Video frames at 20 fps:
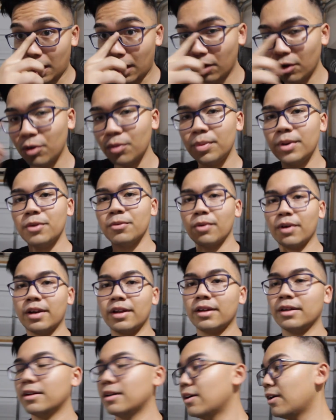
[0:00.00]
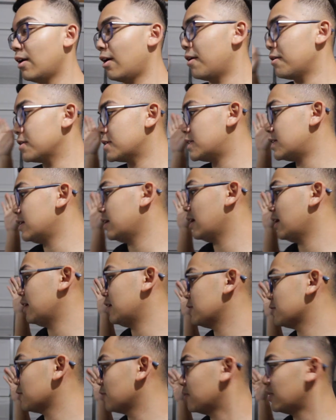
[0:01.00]
I'll be running
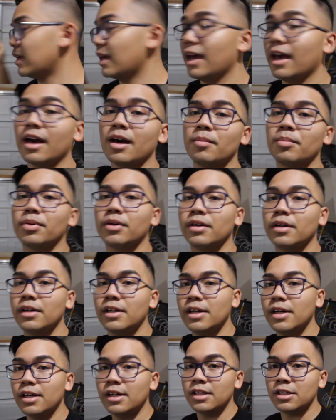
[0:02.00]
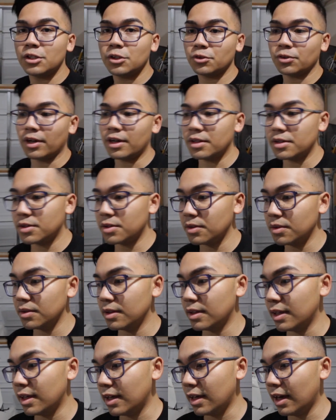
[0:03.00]
RCAs from the amp straight
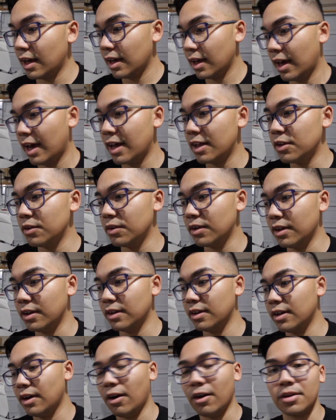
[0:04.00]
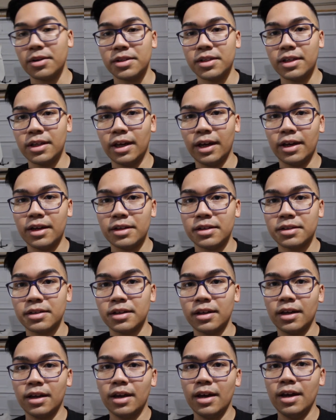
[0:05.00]
to the head unit
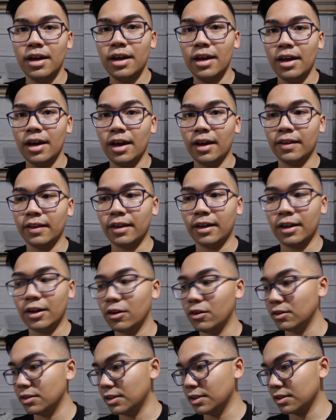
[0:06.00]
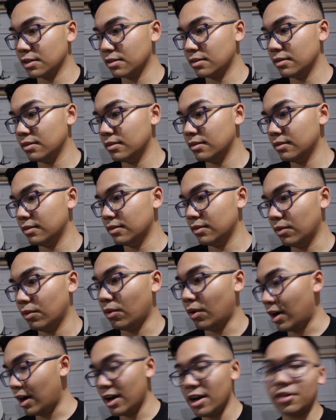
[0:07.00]
RCAs and then it'll just
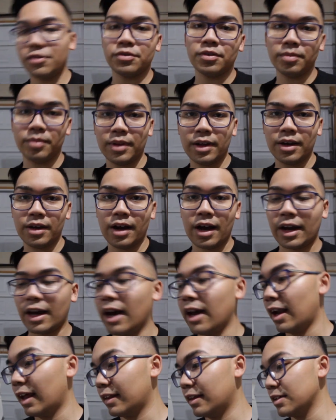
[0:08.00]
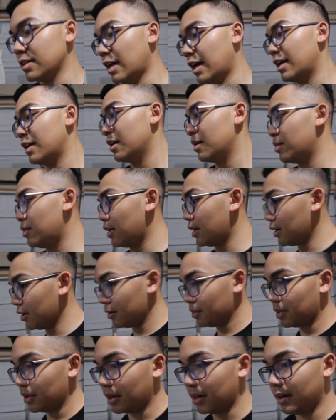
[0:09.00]
wire from there. I kind of like this idea
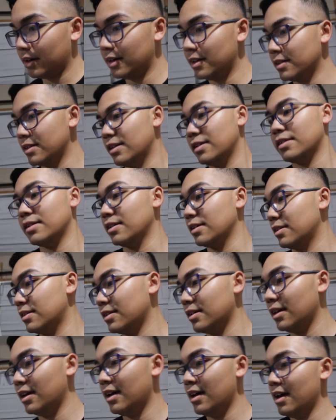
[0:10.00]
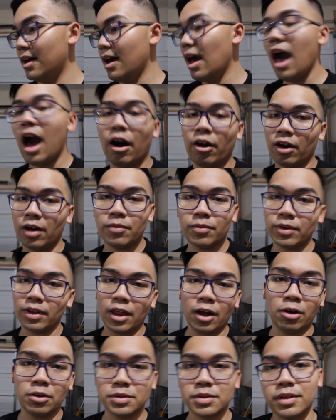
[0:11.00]
better because it's just, I don't know, I'm
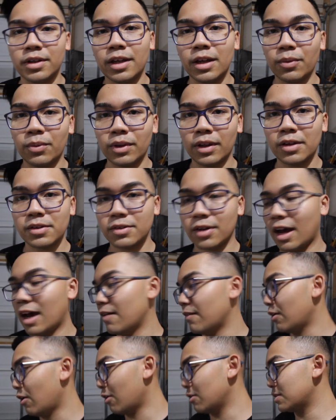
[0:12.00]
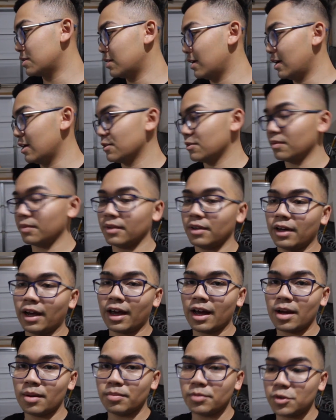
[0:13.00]
really OCD with it. So having RCAs from the
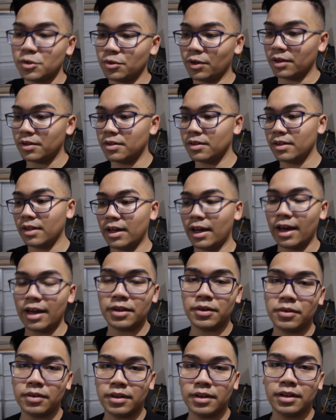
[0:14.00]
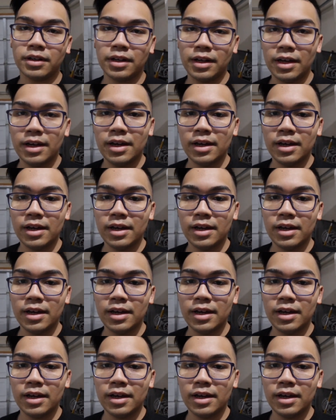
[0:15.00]
amp straight to the head unit,